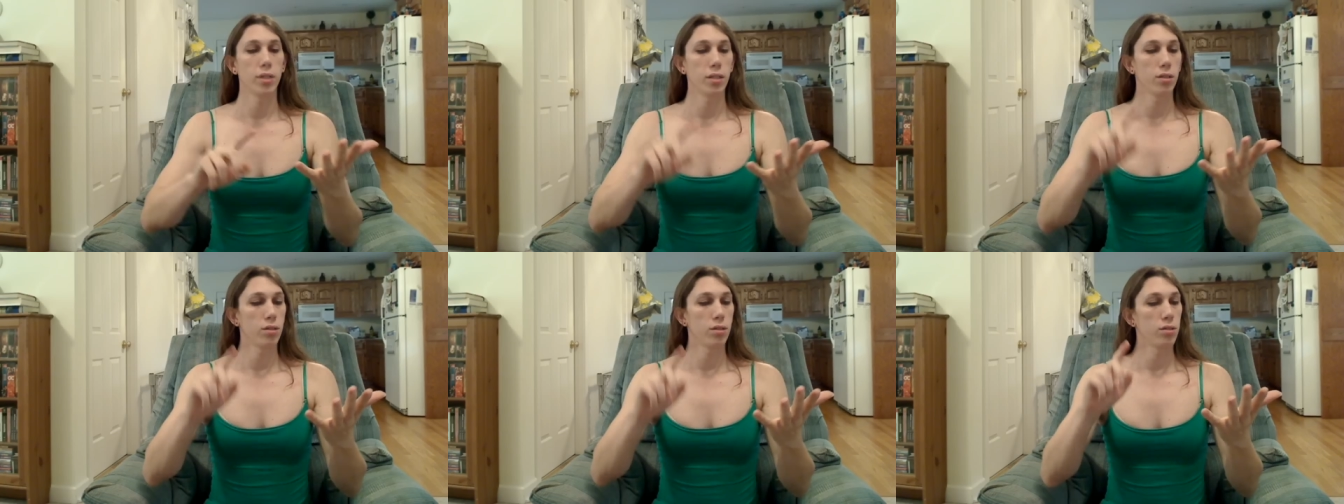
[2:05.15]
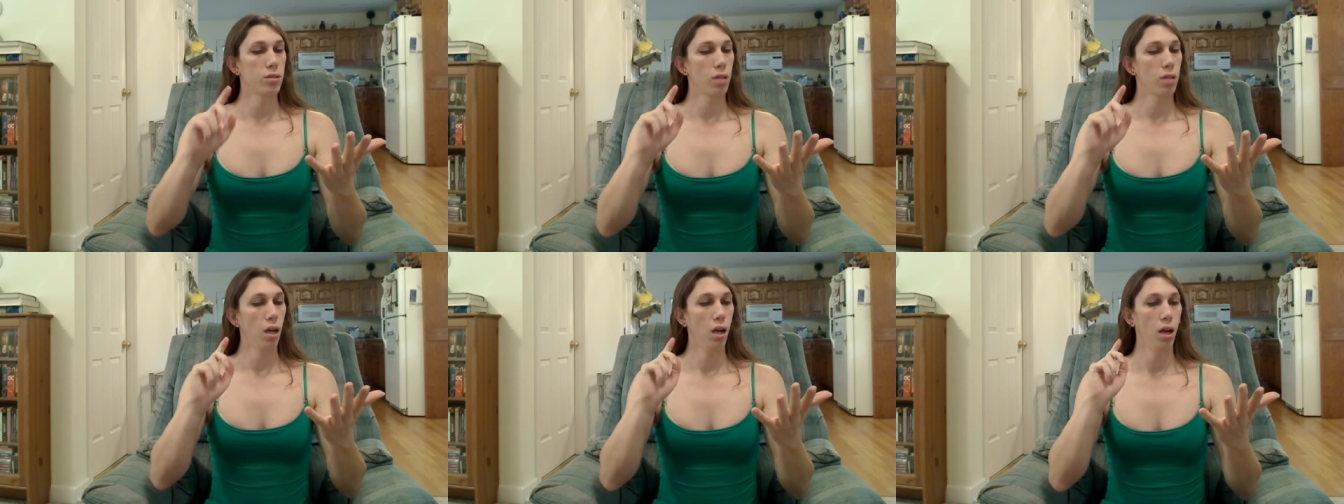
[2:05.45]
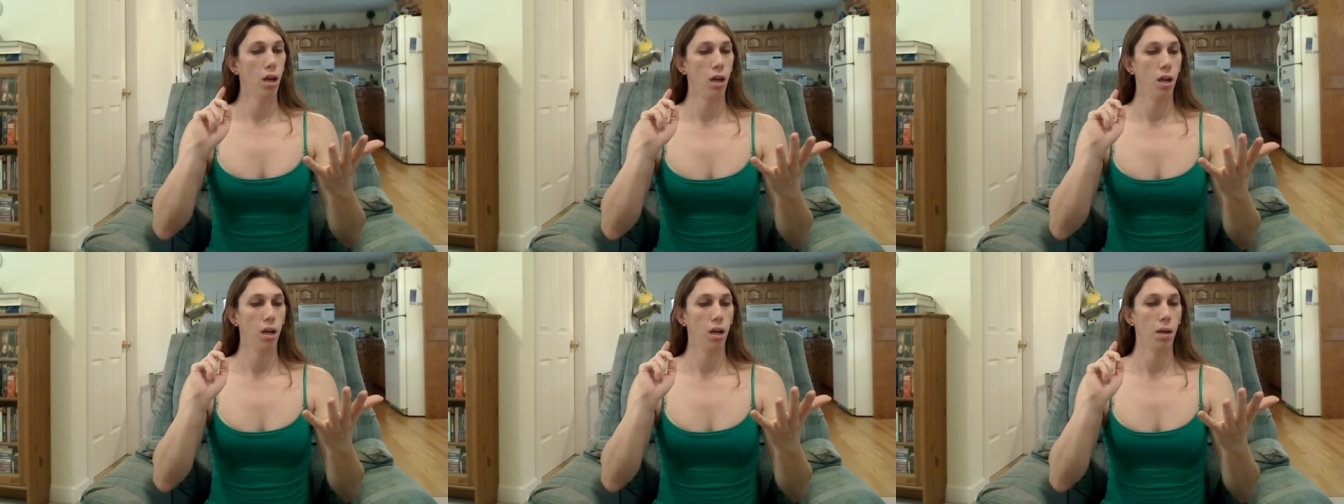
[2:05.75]
there's
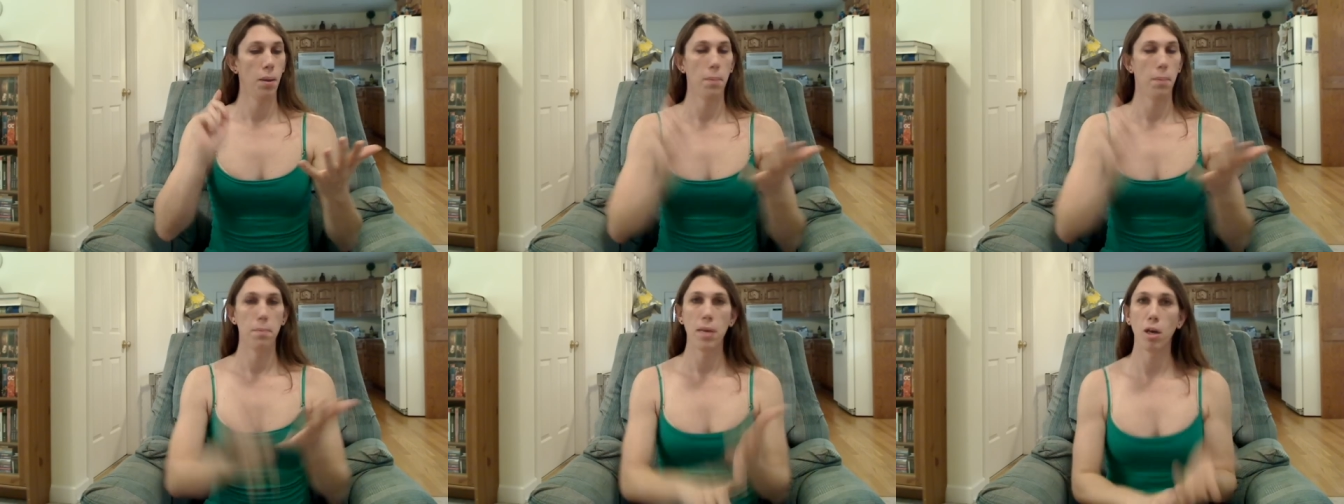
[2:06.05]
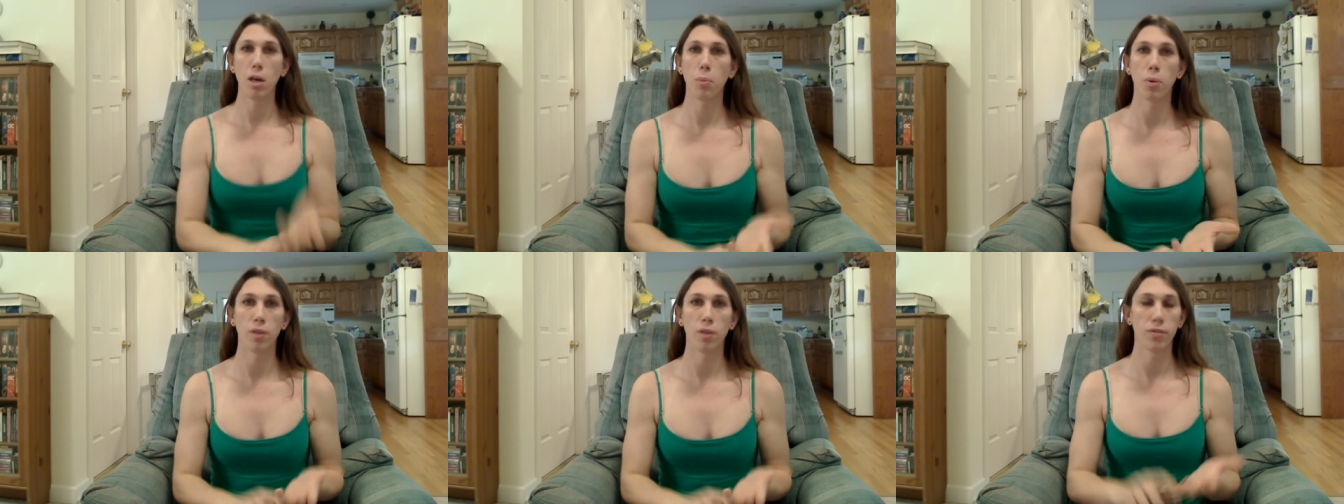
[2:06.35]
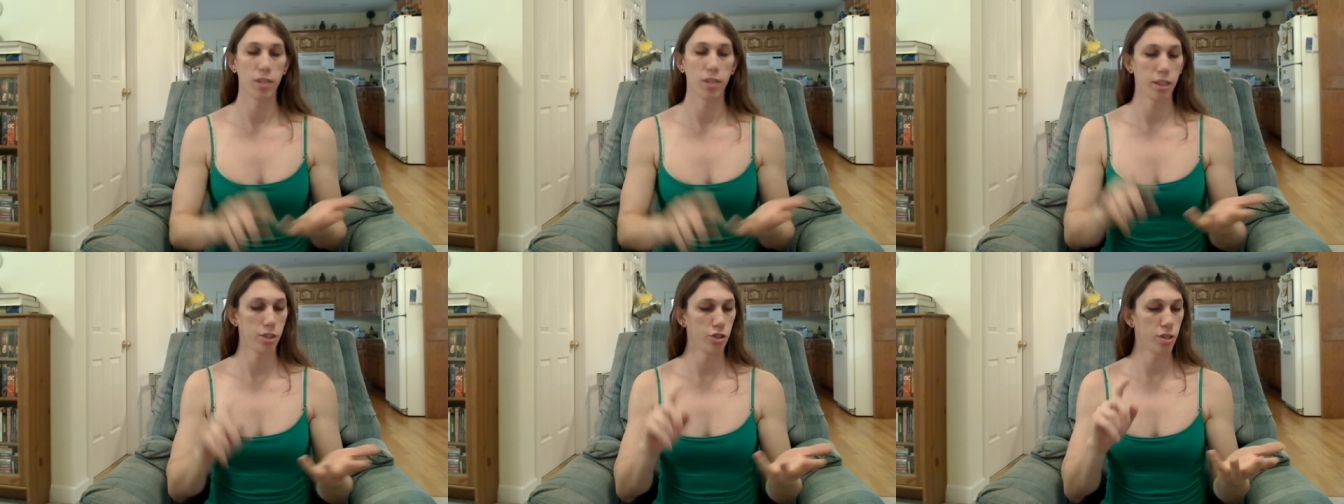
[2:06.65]
male
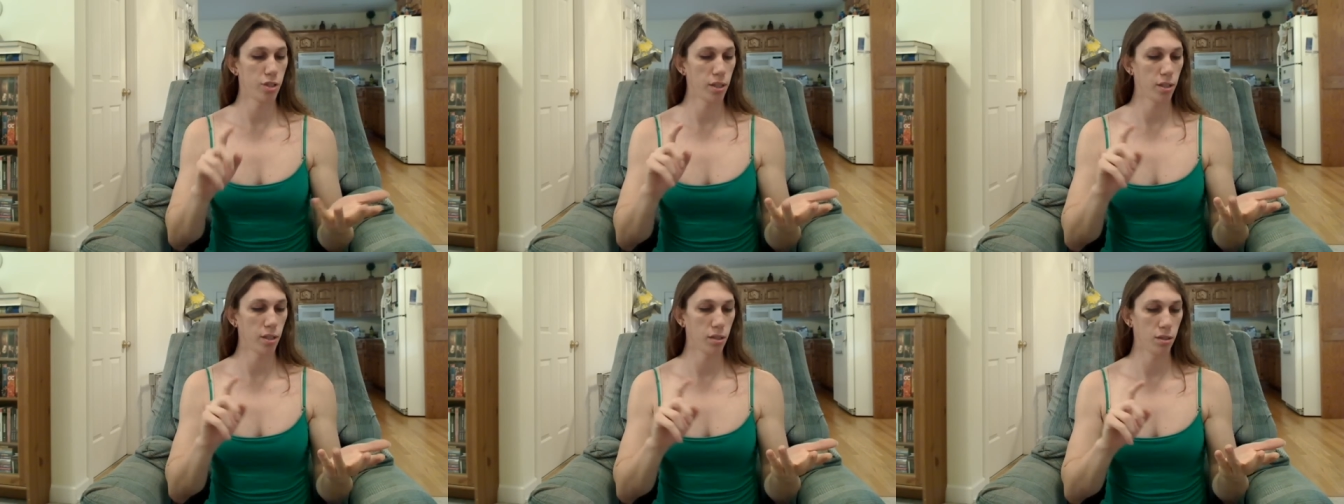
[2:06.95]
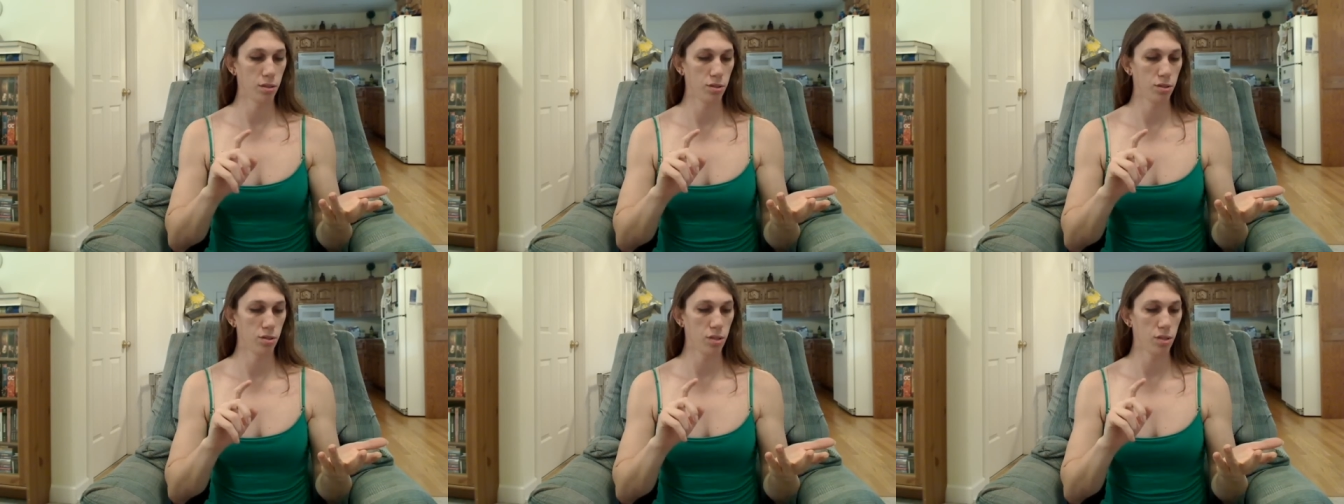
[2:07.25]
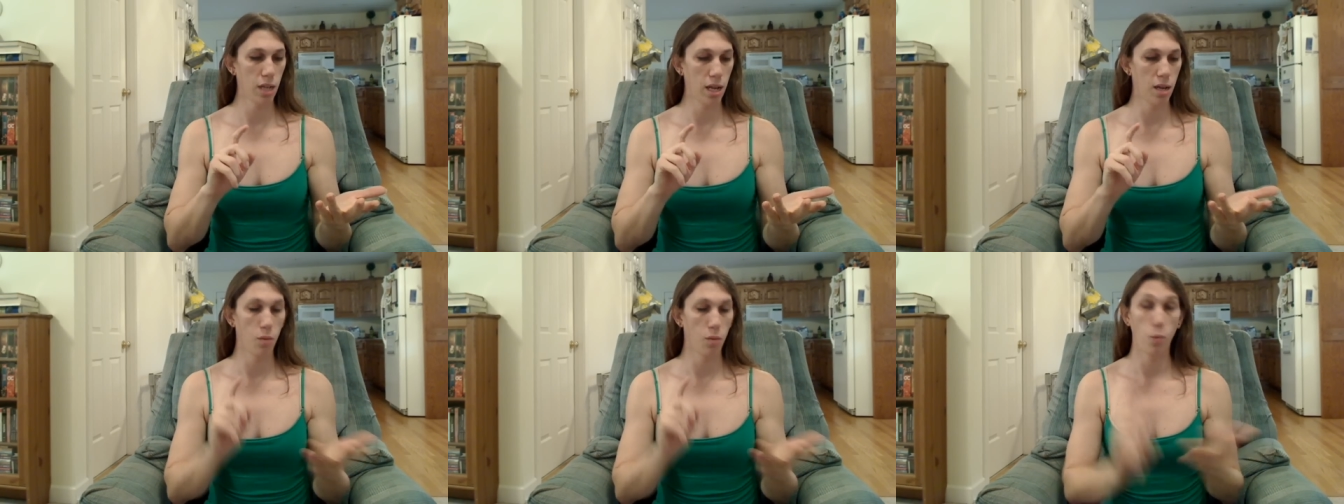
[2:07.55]
privilege, there's
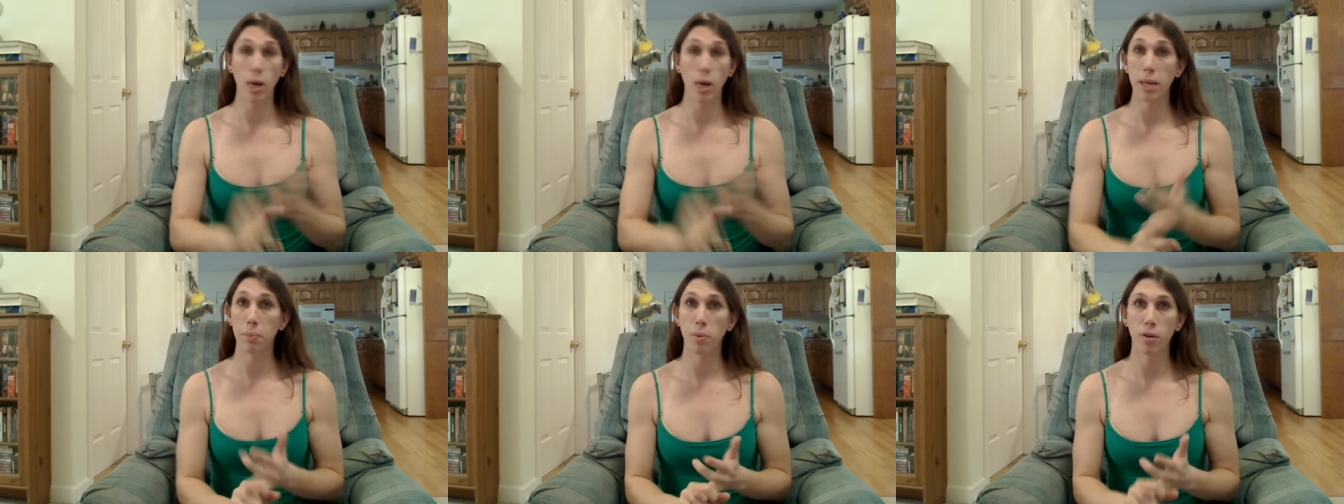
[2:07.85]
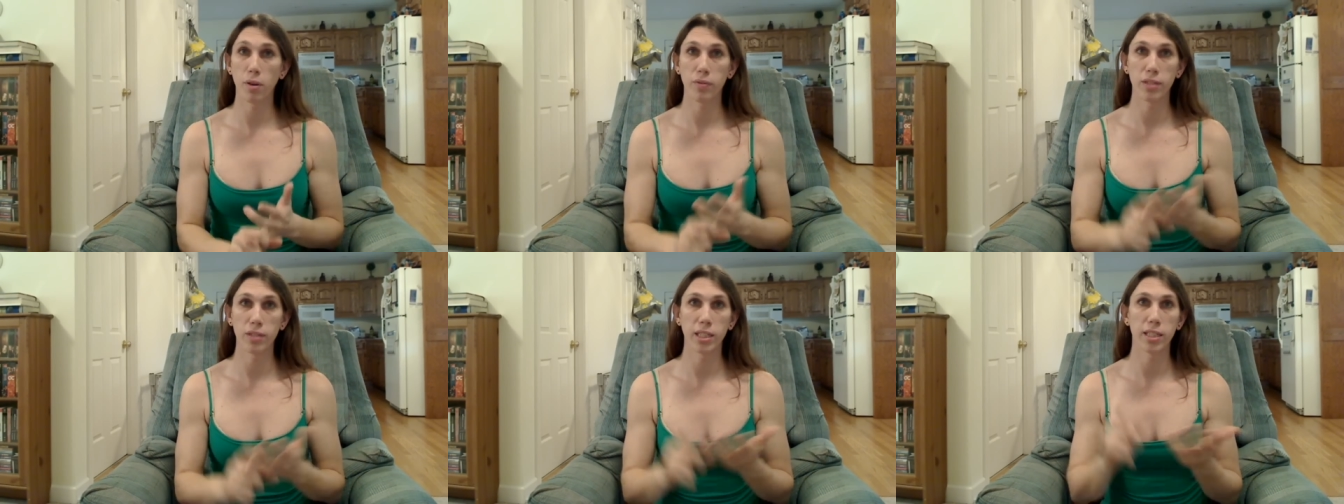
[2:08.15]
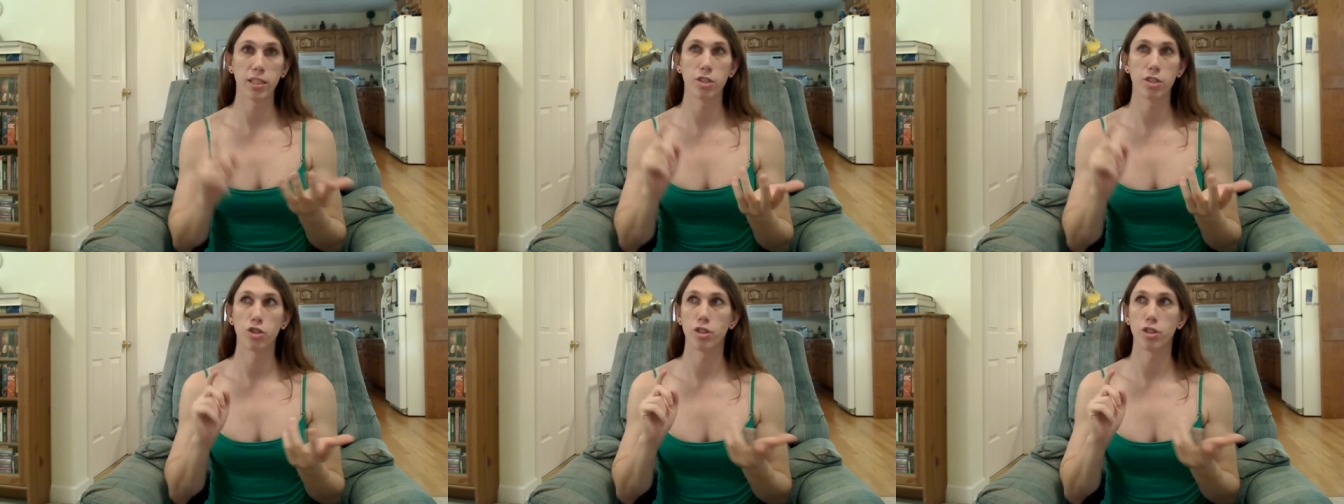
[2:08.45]
white
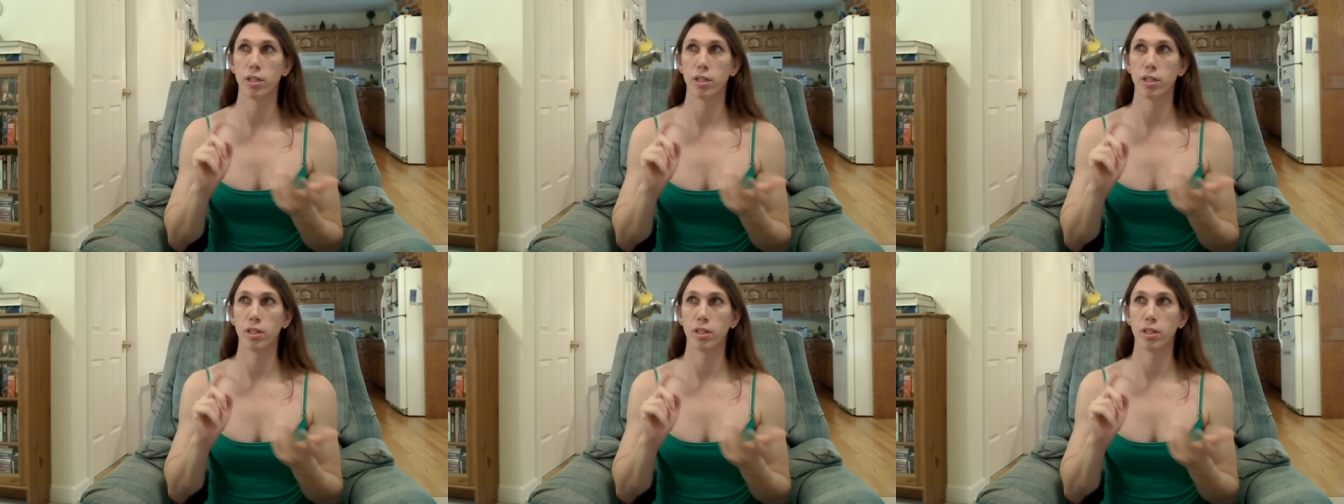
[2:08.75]
privilege,